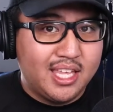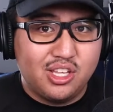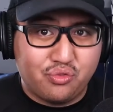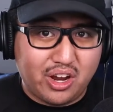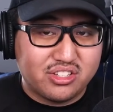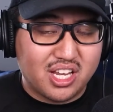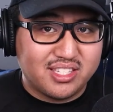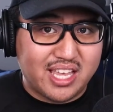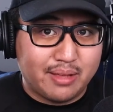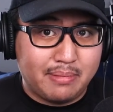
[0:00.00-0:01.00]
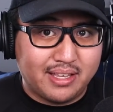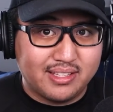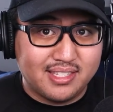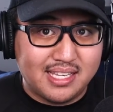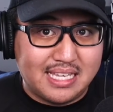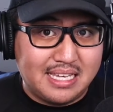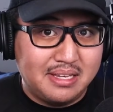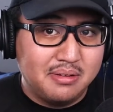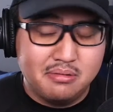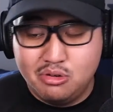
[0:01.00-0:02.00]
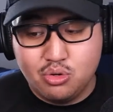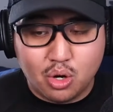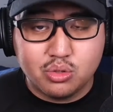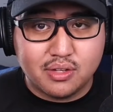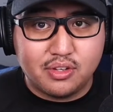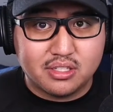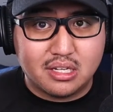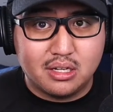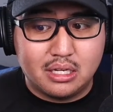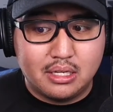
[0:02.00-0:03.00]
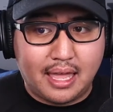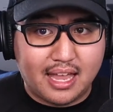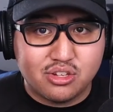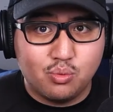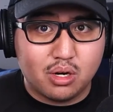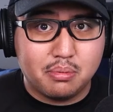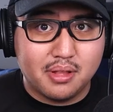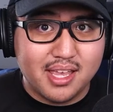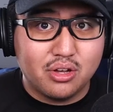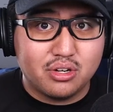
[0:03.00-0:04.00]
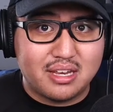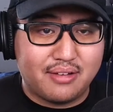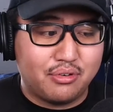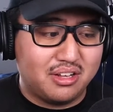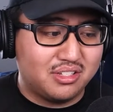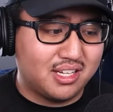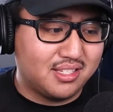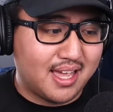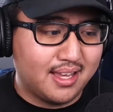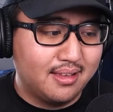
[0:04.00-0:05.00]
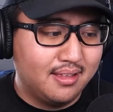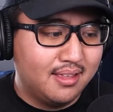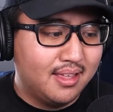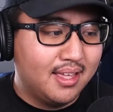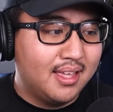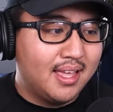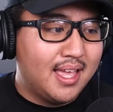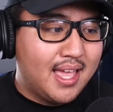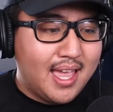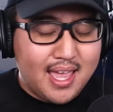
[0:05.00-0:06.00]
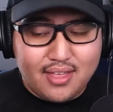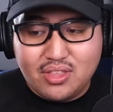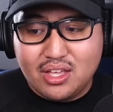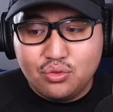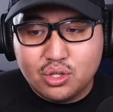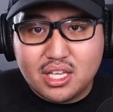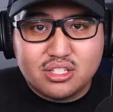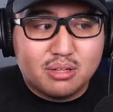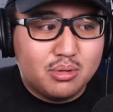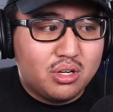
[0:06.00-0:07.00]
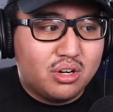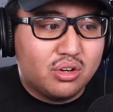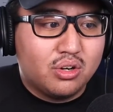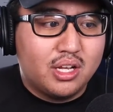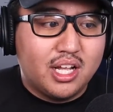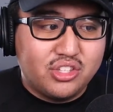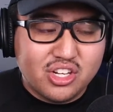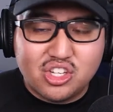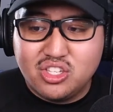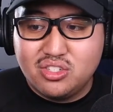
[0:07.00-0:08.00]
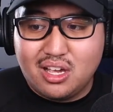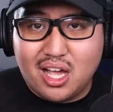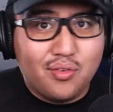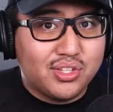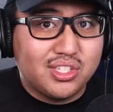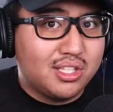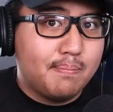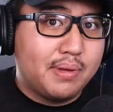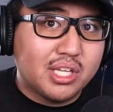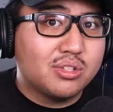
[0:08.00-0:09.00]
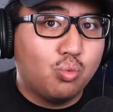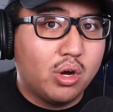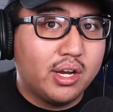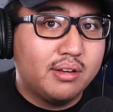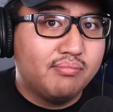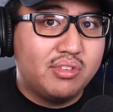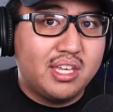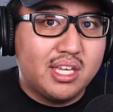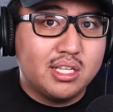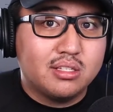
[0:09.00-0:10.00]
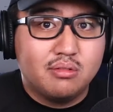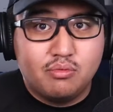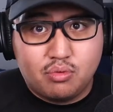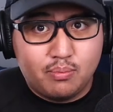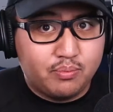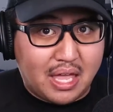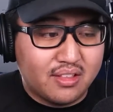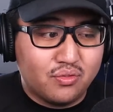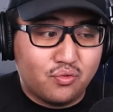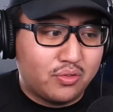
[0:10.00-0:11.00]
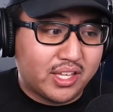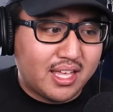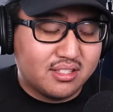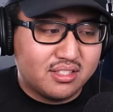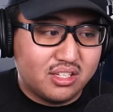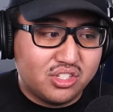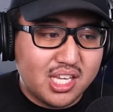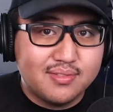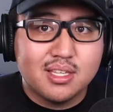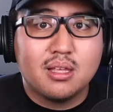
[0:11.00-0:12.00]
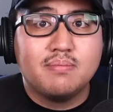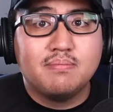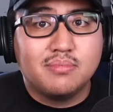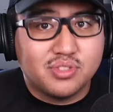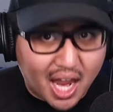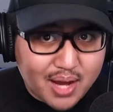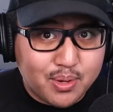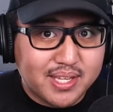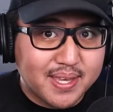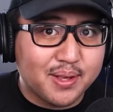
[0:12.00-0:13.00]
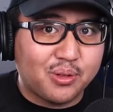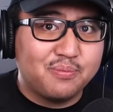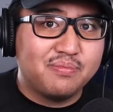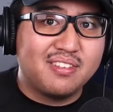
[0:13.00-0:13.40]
You franchise tag Mike Gesicki. Who knows if he's going to actually want to play under that franchise tag. And then looking at some of their additions, obviously the biggest one is from the Kansas City Chiefs, Tyreek Hill.